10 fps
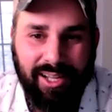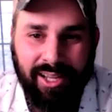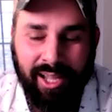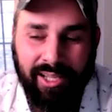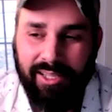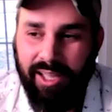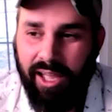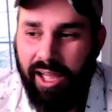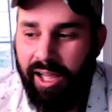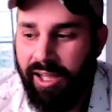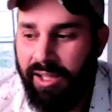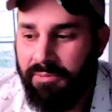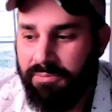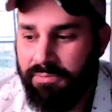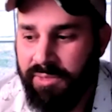Like
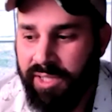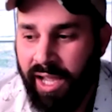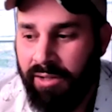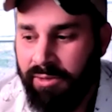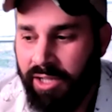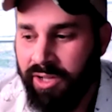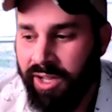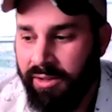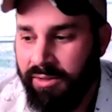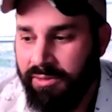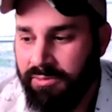yeah, I try to